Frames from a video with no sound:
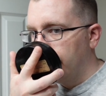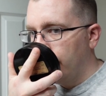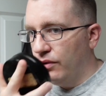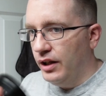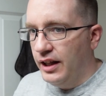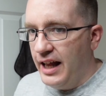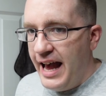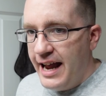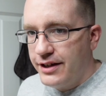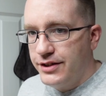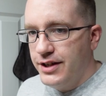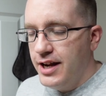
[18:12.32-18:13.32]

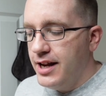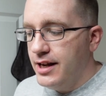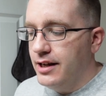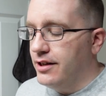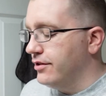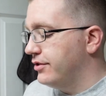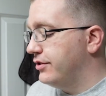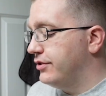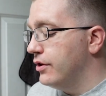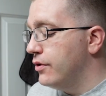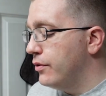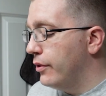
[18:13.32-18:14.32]
relaxing and
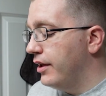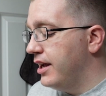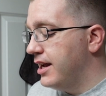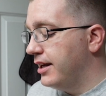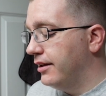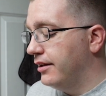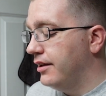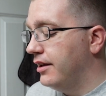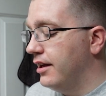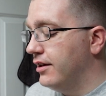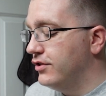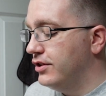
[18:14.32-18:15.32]
soothing
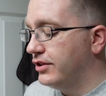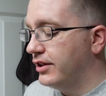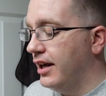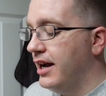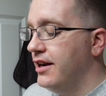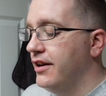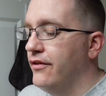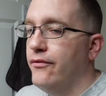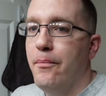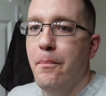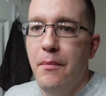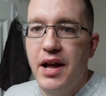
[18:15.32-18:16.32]
and just kind of
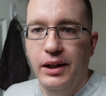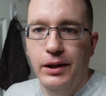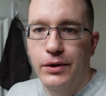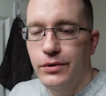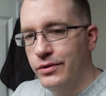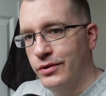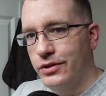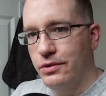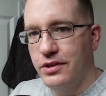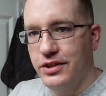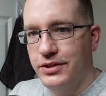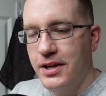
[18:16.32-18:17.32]
mellow
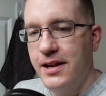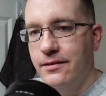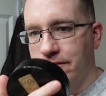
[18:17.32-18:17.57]
sort of scent.